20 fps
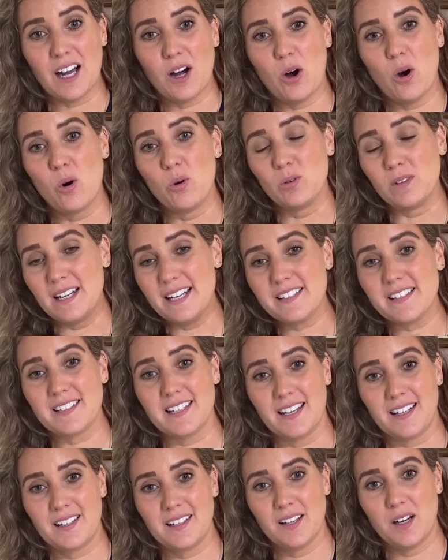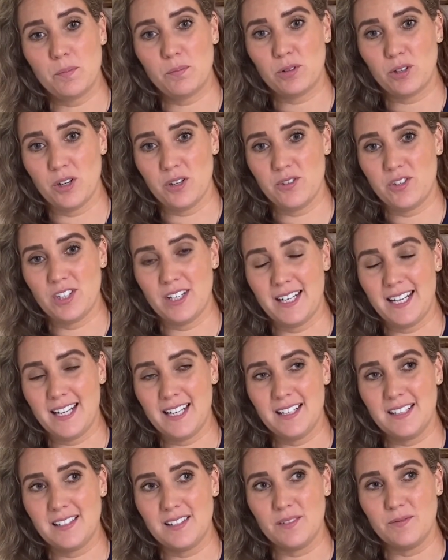holistic approach, and it
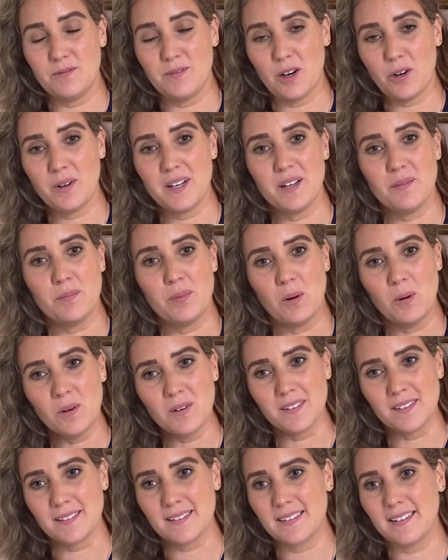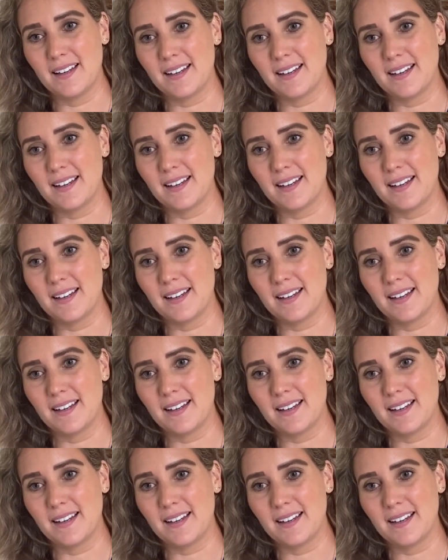is very important,